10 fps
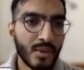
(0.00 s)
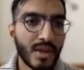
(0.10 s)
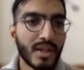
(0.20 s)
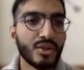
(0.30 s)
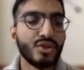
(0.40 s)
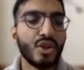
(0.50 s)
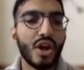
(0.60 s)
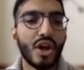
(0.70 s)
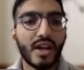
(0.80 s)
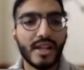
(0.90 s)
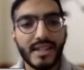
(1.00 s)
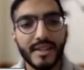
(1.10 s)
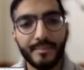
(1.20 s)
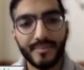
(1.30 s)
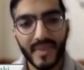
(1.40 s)

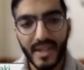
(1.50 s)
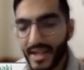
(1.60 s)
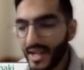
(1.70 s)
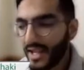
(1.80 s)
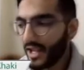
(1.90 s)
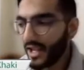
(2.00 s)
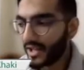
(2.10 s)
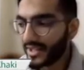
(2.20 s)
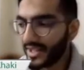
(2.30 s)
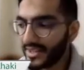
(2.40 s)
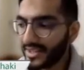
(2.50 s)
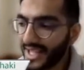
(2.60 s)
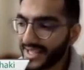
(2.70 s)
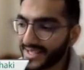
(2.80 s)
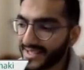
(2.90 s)
Waladallin. Okay, then the
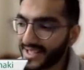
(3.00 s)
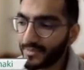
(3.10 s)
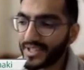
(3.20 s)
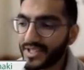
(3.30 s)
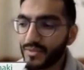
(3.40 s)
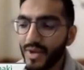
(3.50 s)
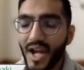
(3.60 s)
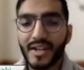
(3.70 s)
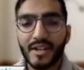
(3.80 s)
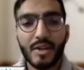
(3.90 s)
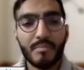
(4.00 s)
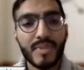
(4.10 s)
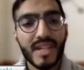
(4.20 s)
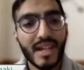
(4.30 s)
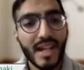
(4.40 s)
next example is Subhana
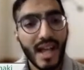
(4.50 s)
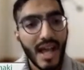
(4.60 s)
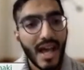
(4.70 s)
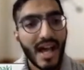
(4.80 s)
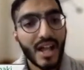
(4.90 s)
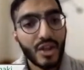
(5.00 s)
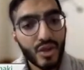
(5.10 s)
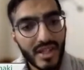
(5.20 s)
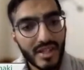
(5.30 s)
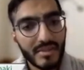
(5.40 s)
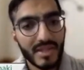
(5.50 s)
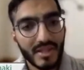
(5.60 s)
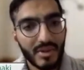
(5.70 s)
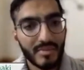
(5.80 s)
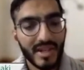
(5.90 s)
Rabbiyal
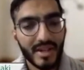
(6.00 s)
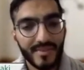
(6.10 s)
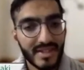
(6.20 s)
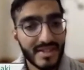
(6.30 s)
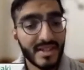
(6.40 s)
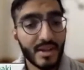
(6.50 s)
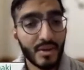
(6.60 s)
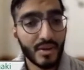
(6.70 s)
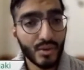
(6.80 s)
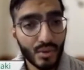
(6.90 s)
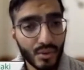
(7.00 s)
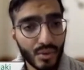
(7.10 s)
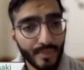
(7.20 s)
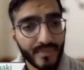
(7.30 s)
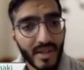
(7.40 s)
Azimi wa bihamd. This in our
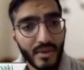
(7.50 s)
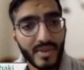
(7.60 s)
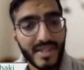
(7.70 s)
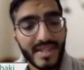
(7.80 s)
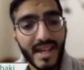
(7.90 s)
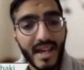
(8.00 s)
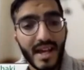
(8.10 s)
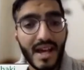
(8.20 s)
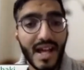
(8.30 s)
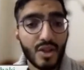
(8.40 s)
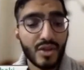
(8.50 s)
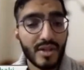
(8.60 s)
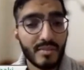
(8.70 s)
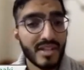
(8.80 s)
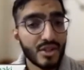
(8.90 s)
ruku, we say
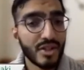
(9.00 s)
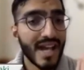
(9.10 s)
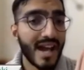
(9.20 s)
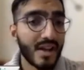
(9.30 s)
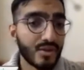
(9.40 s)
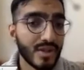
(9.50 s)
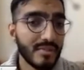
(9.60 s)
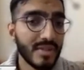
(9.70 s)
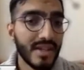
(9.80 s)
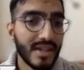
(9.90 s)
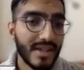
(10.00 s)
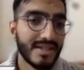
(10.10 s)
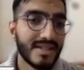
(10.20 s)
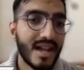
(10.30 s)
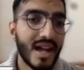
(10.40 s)
Azimi. It's not Azimi,
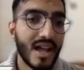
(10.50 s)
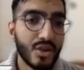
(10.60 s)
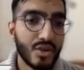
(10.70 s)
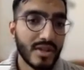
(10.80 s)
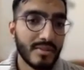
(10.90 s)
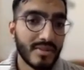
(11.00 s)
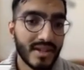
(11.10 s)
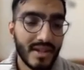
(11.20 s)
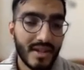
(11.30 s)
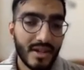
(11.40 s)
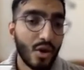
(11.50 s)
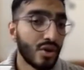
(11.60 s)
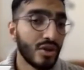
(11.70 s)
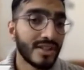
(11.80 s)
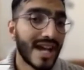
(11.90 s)
it's Azimi.
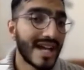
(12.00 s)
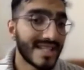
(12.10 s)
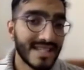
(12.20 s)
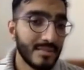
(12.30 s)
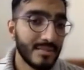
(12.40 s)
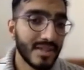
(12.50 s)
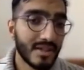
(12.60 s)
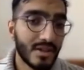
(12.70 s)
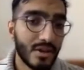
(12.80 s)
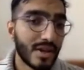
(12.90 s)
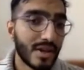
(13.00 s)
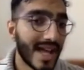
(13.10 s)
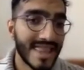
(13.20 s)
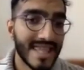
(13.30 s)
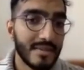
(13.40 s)
Or not Azimi or
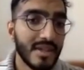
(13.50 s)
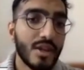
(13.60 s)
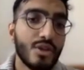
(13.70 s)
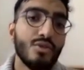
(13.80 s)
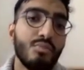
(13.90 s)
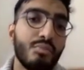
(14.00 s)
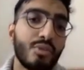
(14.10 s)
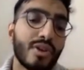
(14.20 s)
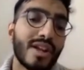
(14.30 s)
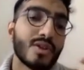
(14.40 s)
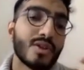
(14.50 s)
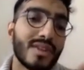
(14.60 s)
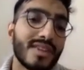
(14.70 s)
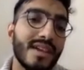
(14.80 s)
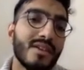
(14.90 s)
Azimi. You
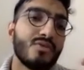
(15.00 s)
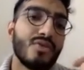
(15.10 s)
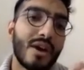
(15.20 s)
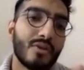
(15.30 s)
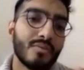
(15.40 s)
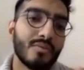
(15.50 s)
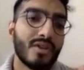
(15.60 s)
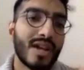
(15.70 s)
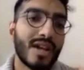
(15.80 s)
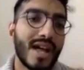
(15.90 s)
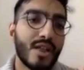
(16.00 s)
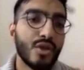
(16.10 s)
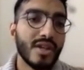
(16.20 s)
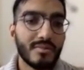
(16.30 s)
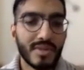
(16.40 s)
pronounce with a round mouth.
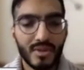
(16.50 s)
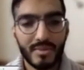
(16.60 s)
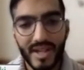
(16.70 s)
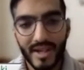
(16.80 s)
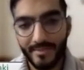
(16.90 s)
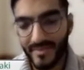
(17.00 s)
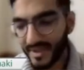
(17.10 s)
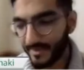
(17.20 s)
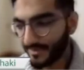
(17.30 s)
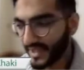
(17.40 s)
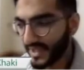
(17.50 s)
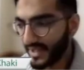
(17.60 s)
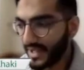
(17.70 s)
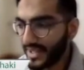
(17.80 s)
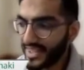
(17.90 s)
Azimi wa bihamd.
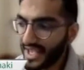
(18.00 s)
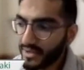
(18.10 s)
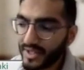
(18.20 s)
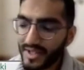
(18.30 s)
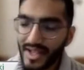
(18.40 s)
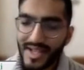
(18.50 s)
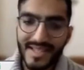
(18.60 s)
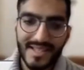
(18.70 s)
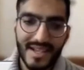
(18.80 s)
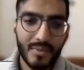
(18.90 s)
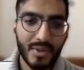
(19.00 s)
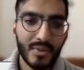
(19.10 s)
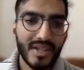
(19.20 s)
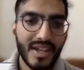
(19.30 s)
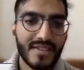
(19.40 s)
Then the last
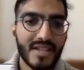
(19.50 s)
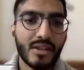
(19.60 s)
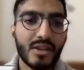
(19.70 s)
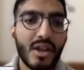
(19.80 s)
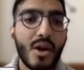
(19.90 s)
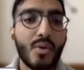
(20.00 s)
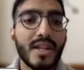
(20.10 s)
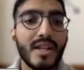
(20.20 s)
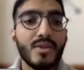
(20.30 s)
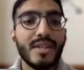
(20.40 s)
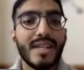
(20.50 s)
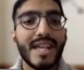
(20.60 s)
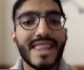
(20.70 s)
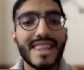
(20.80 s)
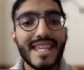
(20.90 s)
example we gave is Allahu
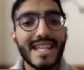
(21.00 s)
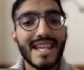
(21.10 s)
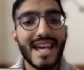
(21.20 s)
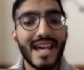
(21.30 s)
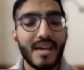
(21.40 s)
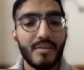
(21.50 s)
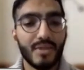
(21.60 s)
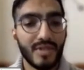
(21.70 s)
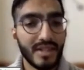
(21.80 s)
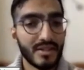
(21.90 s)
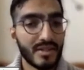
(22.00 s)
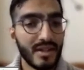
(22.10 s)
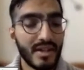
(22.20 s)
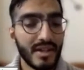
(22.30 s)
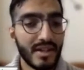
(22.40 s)
waliyul ladhina aman in
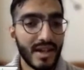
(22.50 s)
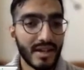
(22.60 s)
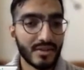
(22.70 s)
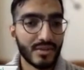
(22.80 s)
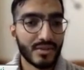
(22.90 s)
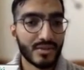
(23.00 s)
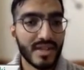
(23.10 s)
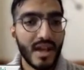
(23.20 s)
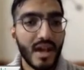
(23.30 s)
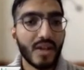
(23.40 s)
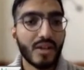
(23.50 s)
Ayatul Kursi.